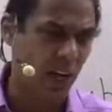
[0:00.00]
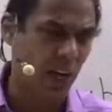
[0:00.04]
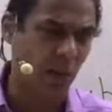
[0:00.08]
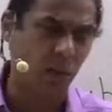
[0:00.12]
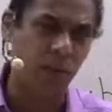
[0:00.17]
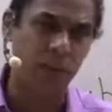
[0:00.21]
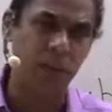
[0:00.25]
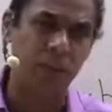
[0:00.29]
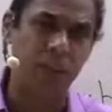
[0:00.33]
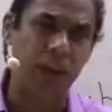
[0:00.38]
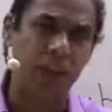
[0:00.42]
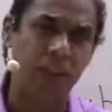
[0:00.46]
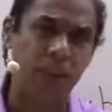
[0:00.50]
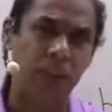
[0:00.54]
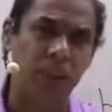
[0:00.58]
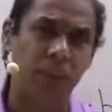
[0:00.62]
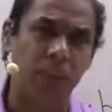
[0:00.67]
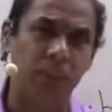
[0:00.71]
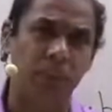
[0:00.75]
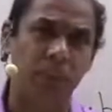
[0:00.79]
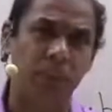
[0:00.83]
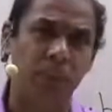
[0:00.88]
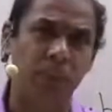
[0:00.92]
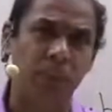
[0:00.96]
I would have met
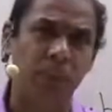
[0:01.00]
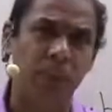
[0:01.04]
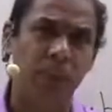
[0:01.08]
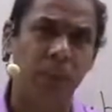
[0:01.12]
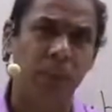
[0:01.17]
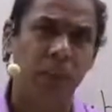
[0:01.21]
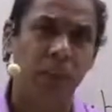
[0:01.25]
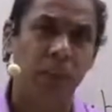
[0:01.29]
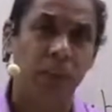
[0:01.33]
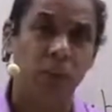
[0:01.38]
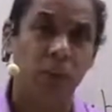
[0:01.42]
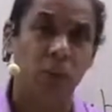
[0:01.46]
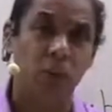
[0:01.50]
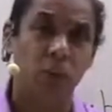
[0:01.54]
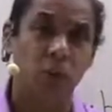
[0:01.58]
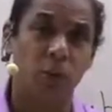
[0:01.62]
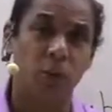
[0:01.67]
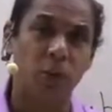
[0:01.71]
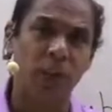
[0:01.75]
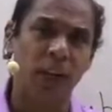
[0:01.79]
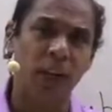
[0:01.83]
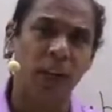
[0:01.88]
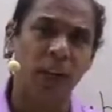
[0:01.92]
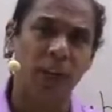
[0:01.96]
Trump.
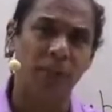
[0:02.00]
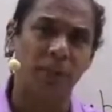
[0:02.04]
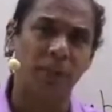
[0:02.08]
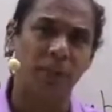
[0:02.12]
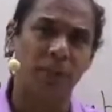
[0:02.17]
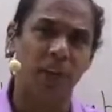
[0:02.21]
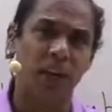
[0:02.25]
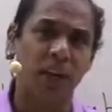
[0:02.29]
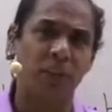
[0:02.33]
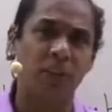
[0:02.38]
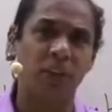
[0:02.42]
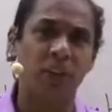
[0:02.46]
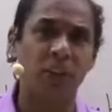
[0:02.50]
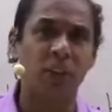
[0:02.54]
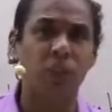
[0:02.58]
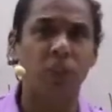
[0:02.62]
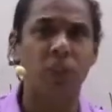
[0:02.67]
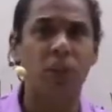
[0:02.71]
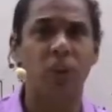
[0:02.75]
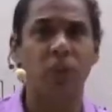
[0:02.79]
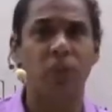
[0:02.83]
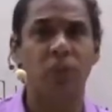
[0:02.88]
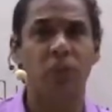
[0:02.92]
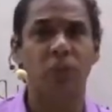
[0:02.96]
So many times I went to
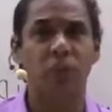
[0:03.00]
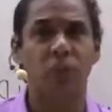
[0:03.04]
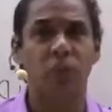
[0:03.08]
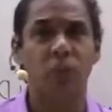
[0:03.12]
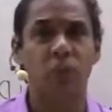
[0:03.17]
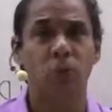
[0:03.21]
the USA.